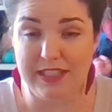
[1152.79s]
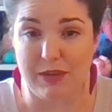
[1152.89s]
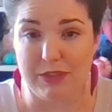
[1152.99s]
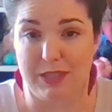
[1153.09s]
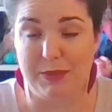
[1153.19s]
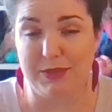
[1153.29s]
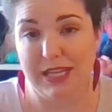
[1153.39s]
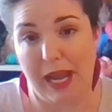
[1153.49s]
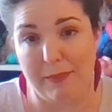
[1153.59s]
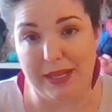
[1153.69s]
That was supposed to
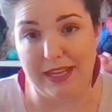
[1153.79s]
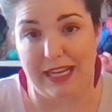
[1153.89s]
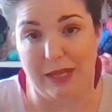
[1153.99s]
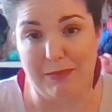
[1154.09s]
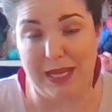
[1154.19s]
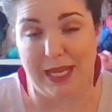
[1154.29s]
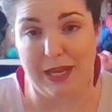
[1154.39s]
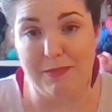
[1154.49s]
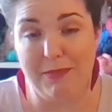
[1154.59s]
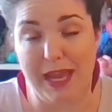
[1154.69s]
happen in
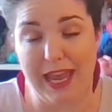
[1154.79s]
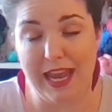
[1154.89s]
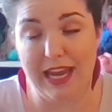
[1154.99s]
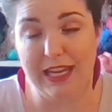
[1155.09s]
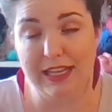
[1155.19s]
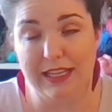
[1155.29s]
mid-May.